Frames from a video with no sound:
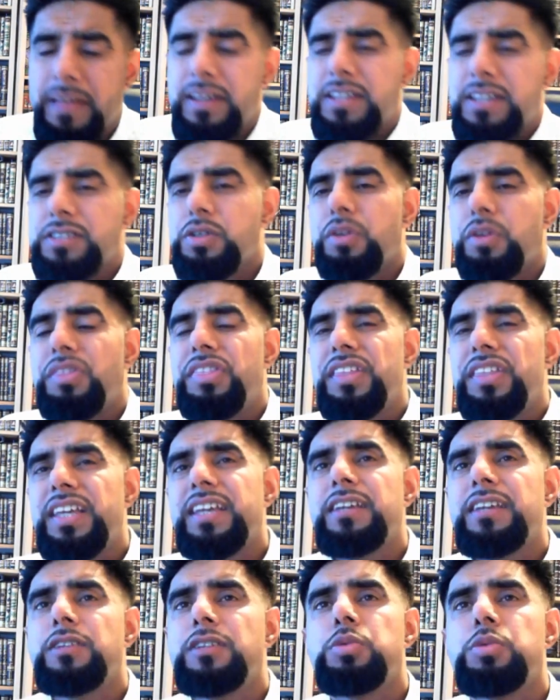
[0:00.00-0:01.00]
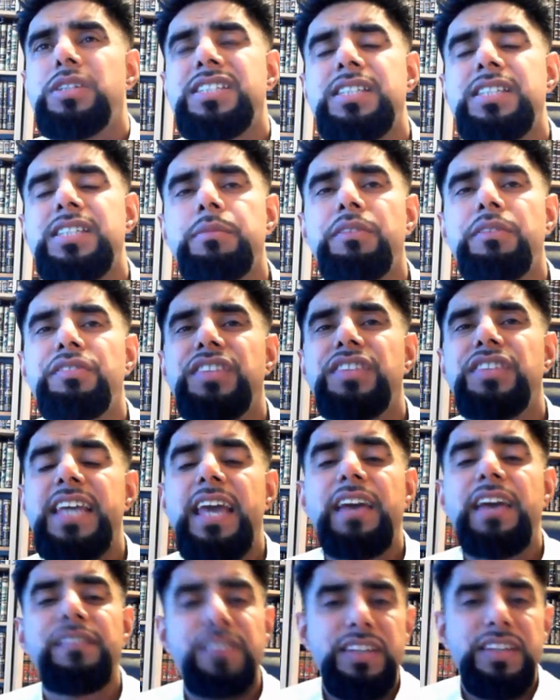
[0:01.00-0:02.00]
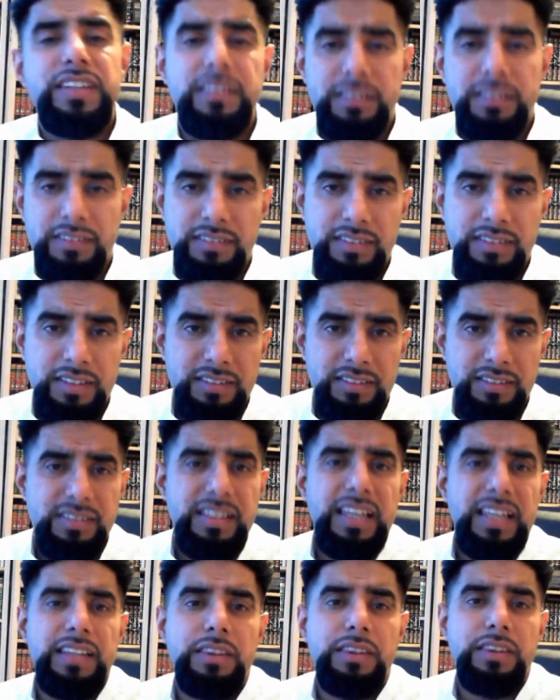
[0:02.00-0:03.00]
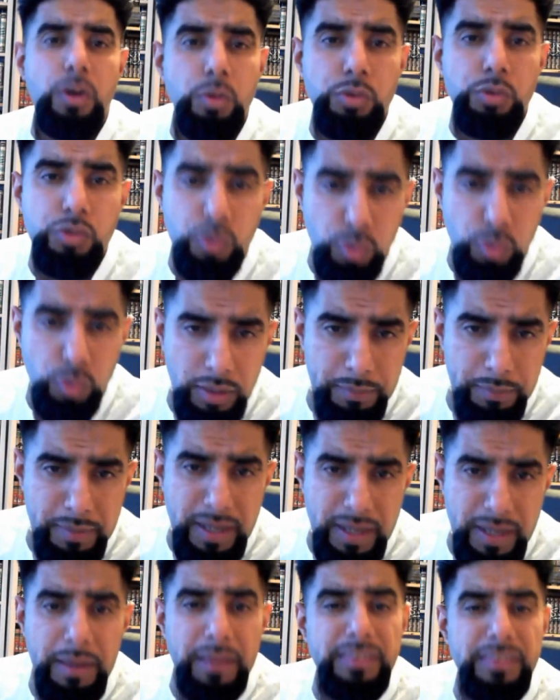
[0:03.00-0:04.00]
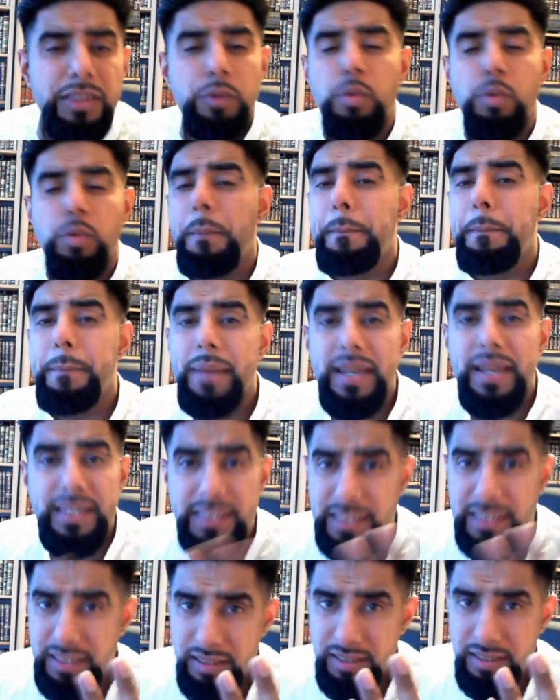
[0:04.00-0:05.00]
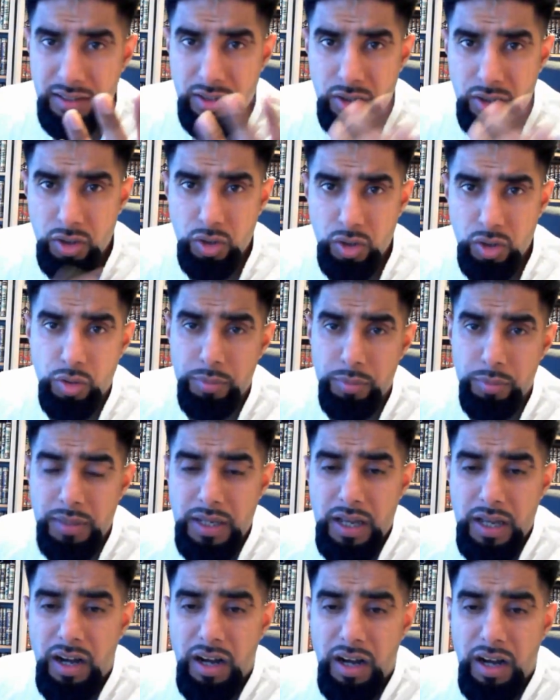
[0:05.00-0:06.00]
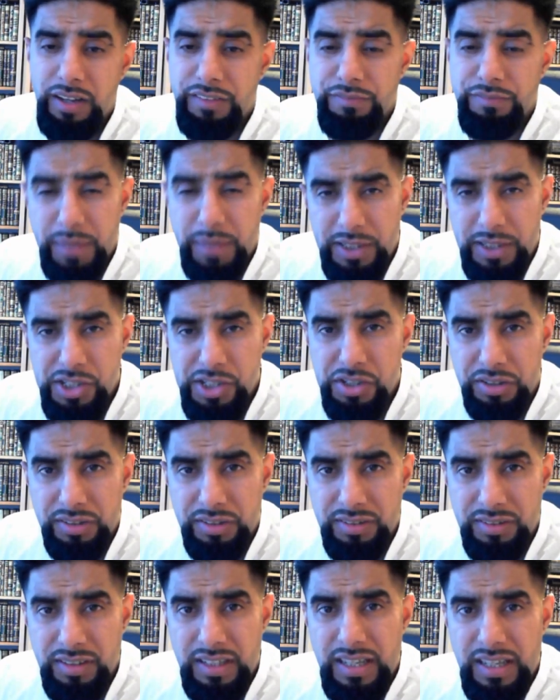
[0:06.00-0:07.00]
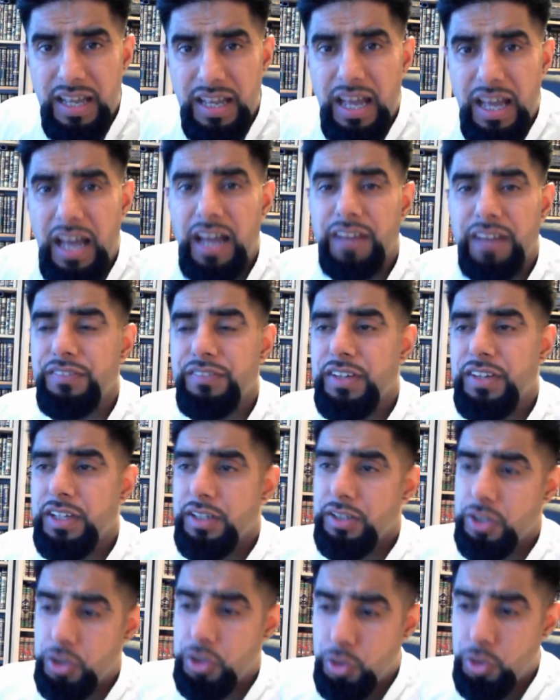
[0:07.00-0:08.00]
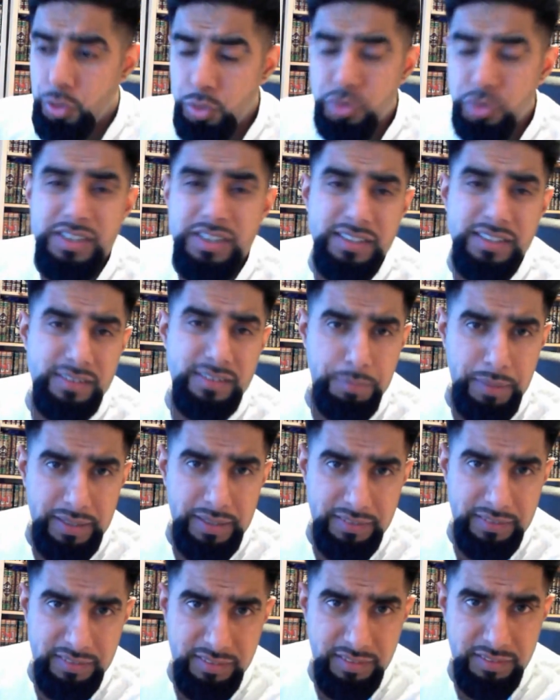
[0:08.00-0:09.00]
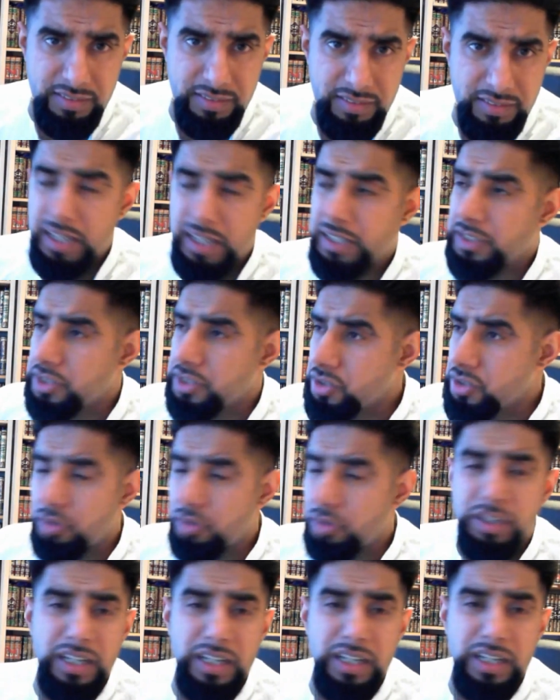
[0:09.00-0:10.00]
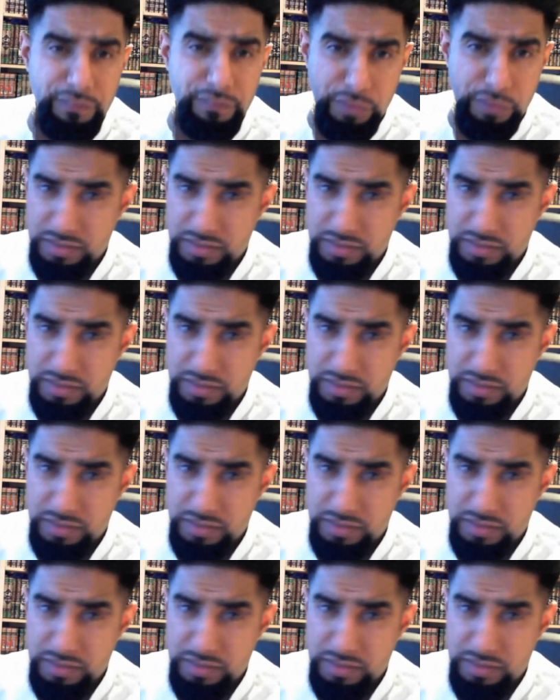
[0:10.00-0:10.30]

so these were some of the evidences that those ulama, and there were many whom I've mentioned, have used as a basis historically for